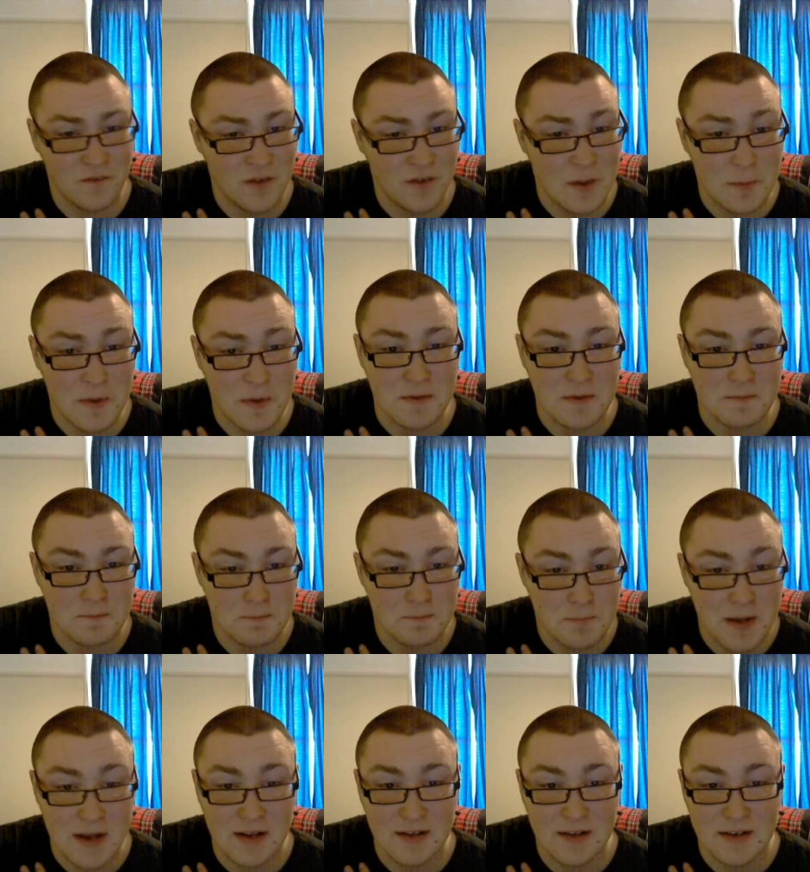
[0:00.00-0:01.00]
flipping
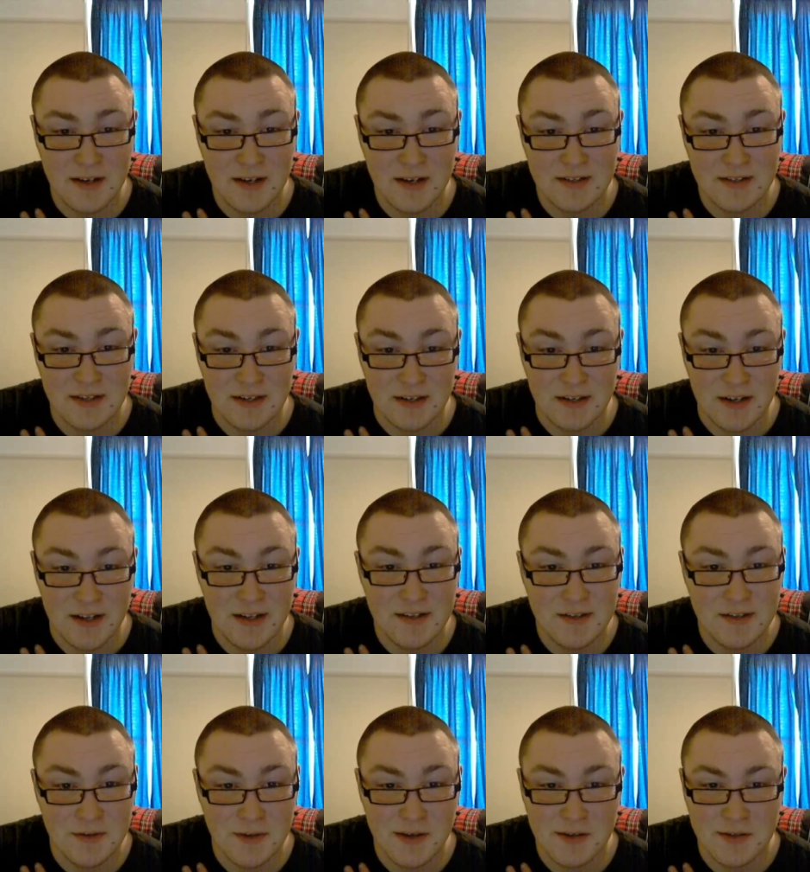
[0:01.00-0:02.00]
big nicotine hit
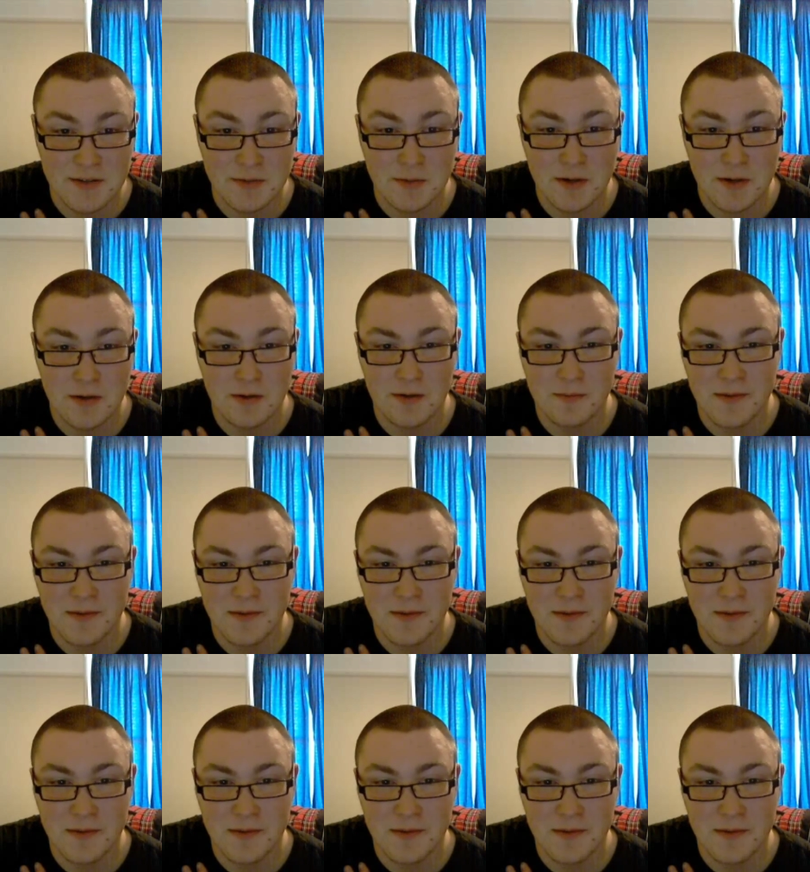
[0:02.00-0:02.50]
to it as well.